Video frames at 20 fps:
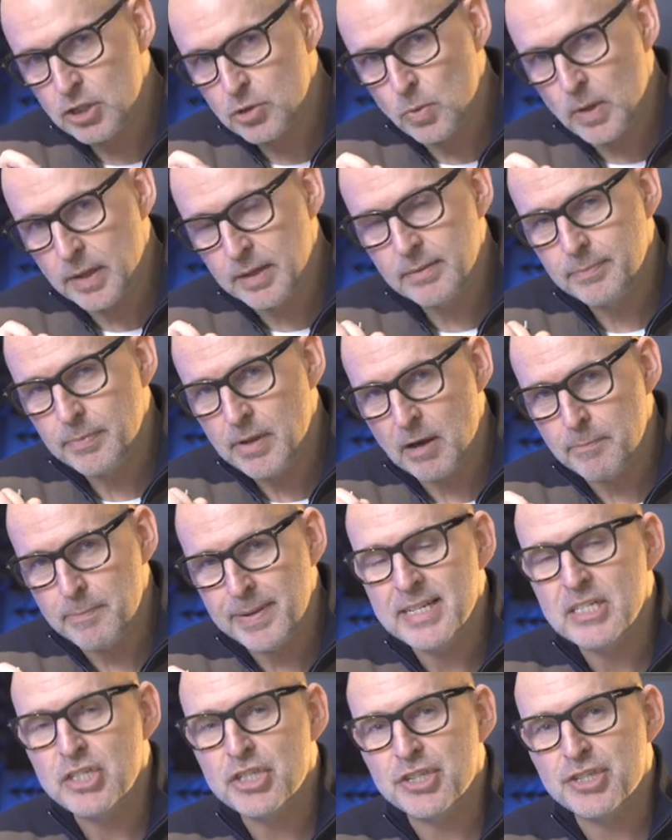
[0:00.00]
one, I've
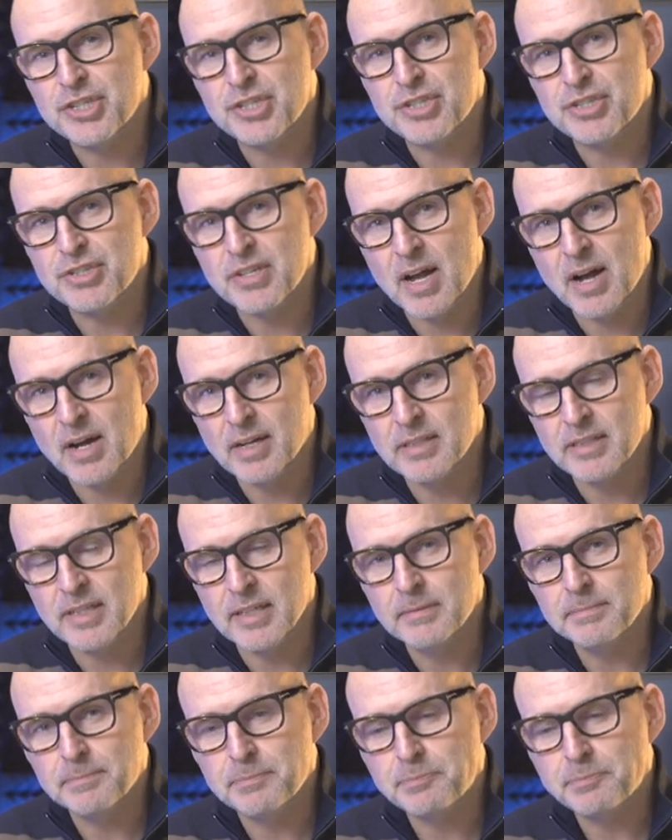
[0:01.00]
been just starting,